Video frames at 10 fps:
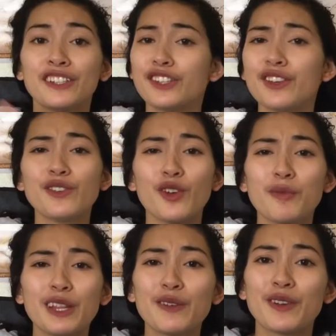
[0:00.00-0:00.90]
Do you
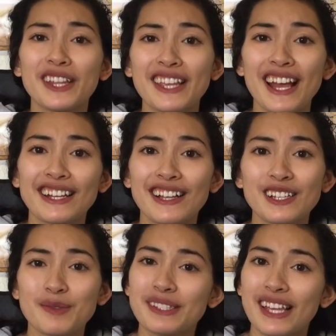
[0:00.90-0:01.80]
normally read the
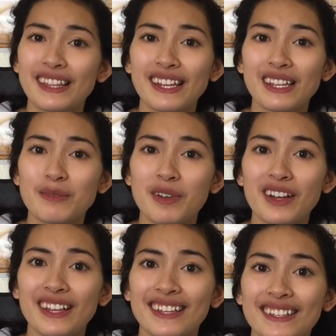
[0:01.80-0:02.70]
acknowledgments at the end of the
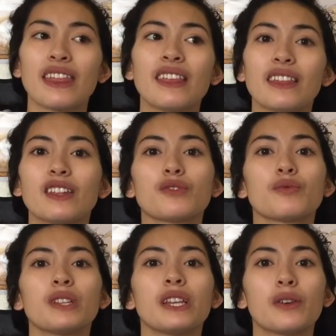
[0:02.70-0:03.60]
book? I think that it's
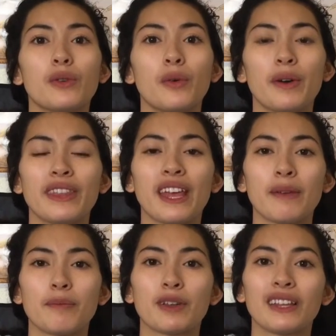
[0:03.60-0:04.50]
really cool when
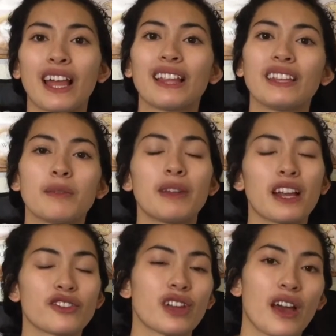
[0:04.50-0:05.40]
they put like a little bit
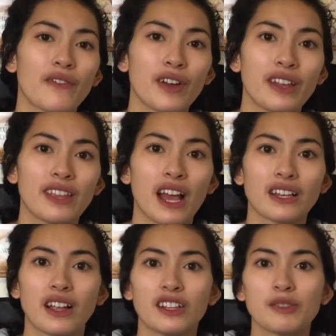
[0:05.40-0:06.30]
extra effort in the
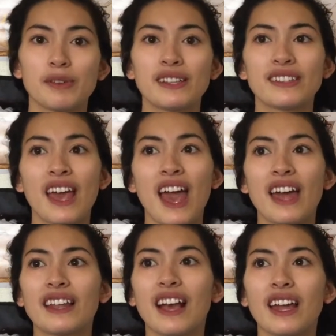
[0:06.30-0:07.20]
acknowledgments,
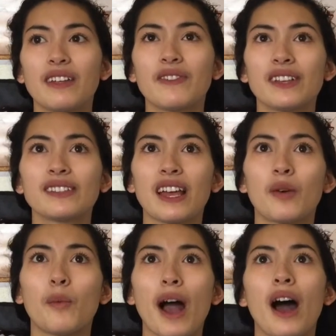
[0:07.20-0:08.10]
and it kind of feels
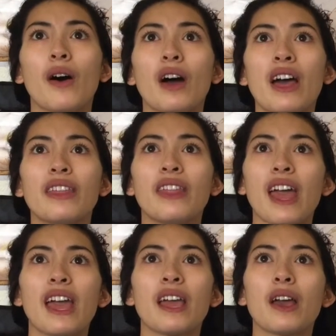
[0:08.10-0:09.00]
like, wow,
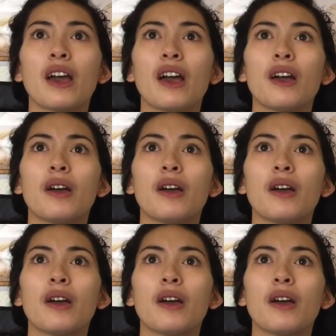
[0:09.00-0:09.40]
they